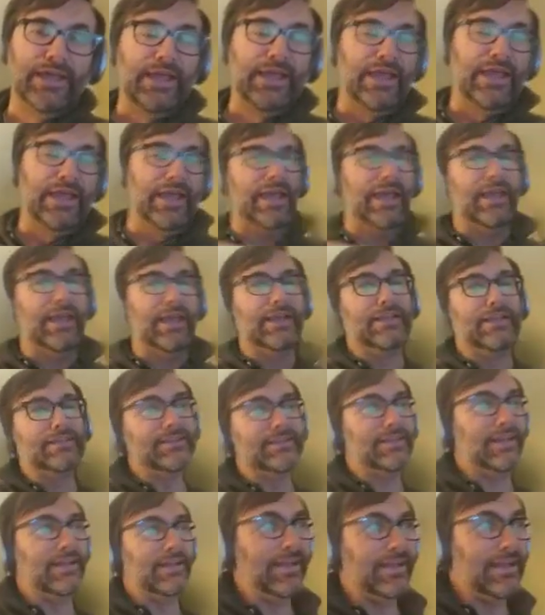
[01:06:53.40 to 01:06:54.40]
And it's
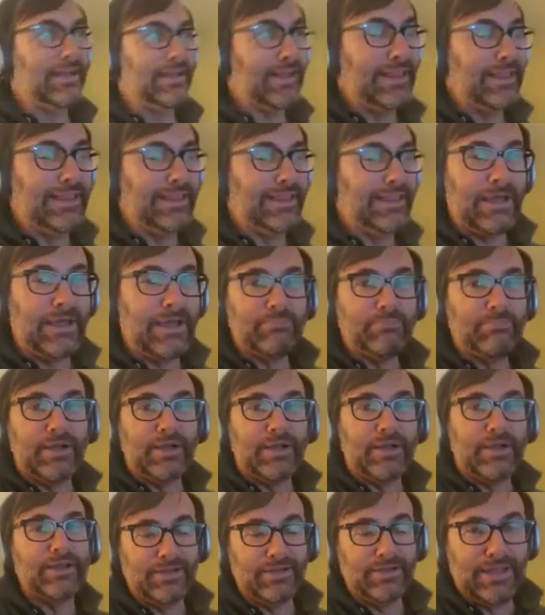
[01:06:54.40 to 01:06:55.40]
like that bucket
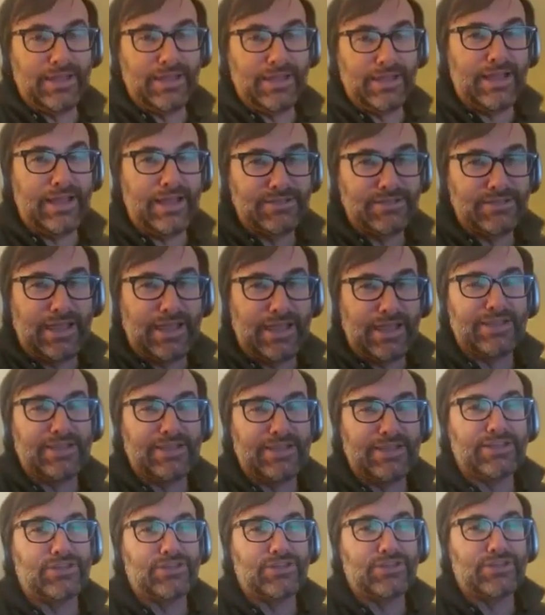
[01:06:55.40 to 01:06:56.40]
has a
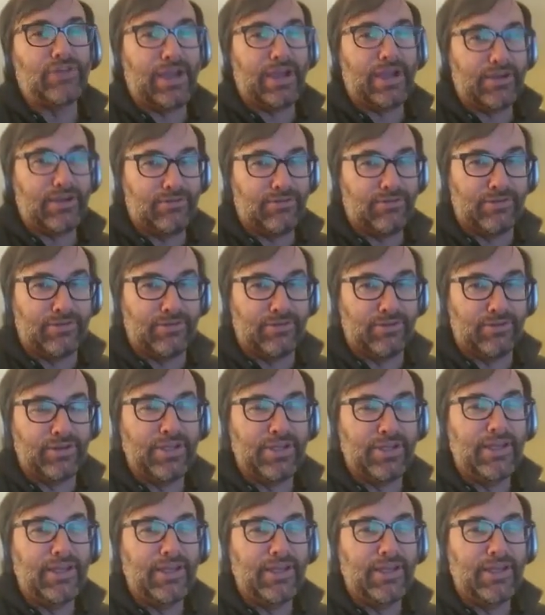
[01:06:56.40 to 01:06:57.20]
track record